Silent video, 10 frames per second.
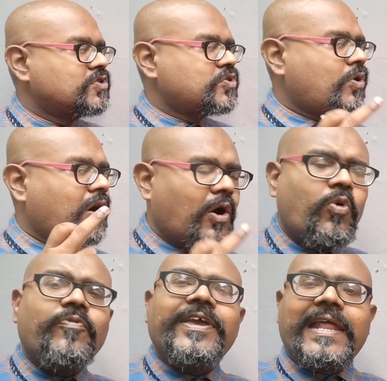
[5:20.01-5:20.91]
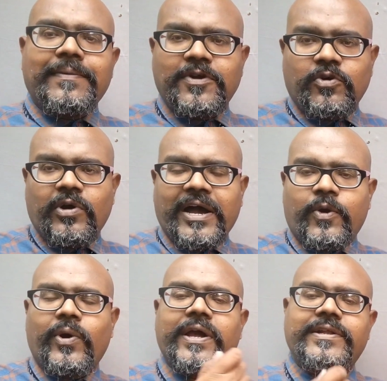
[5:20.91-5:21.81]
So how we can able to
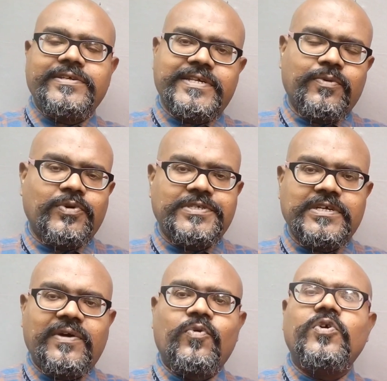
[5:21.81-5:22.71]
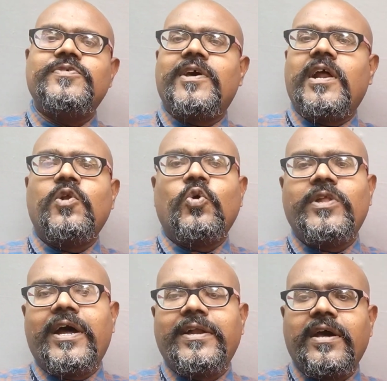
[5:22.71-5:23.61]
acquire this EOG? Of course, you all know
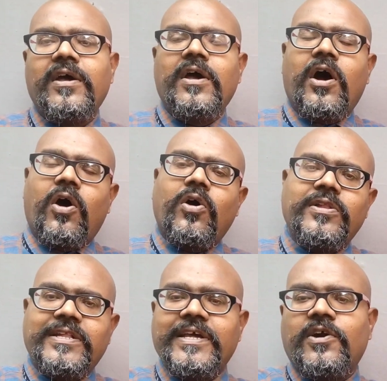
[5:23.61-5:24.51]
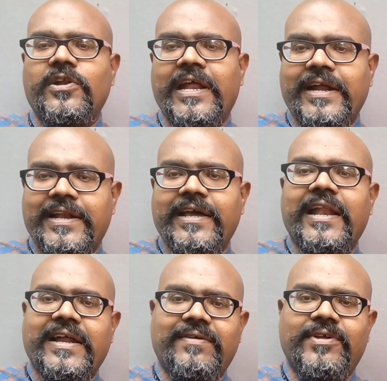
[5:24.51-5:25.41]
that all the thing are
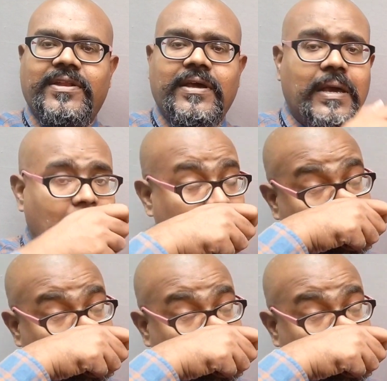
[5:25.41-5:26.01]
electrical activity.